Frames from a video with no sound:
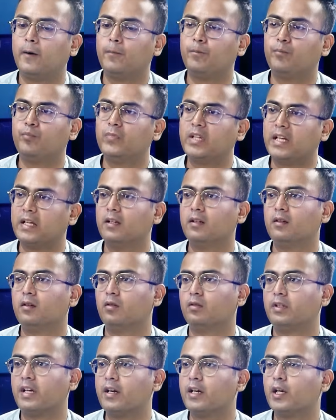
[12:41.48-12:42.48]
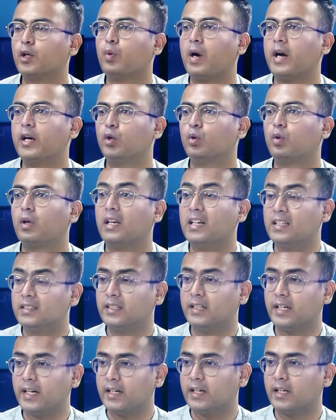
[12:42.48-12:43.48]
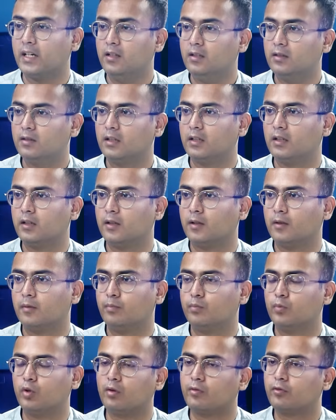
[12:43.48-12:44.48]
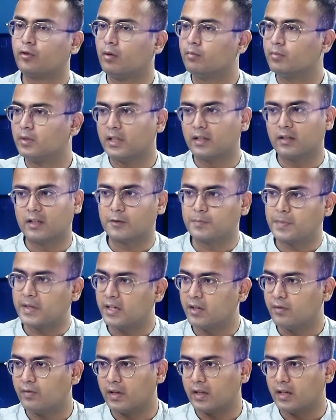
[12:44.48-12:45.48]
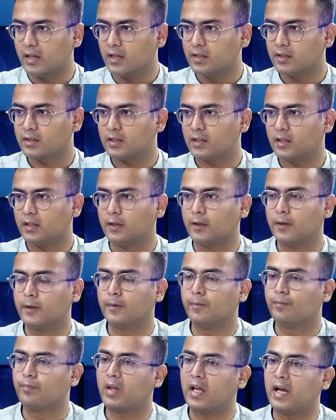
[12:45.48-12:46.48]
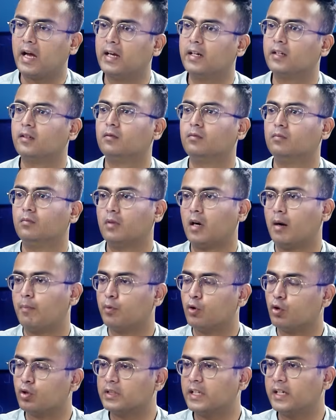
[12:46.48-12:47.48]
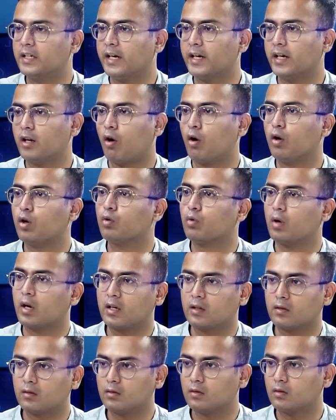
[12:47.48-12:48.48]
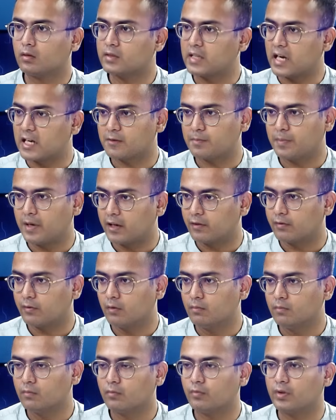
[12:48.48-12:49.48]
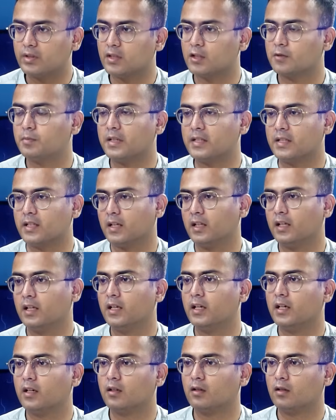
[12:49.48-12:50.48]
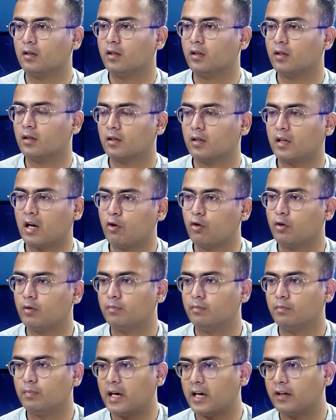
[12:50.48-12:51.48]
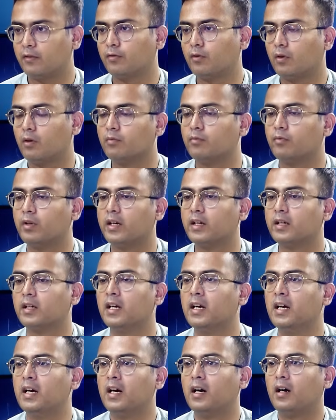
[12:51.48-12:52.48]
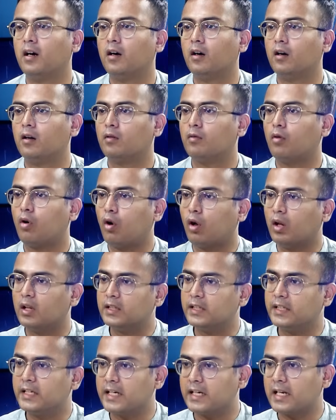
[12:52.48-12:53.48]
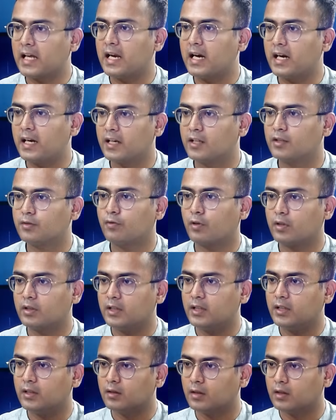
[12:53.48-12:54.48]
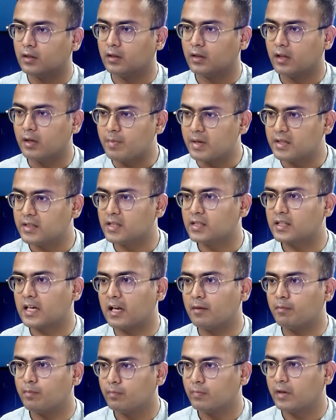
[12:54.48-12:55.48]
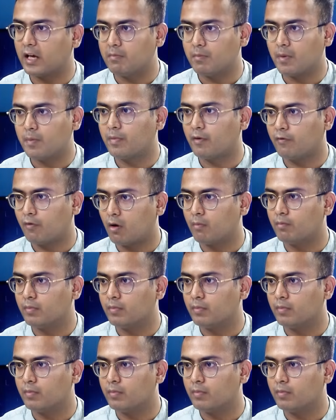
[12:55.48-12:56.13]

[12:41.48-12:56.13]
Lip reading: Then they are required to collect the data from their respective areas, and upload the data onto a SaaS platform, which is basically a cloud platform where all the data analytics for the images can be performed.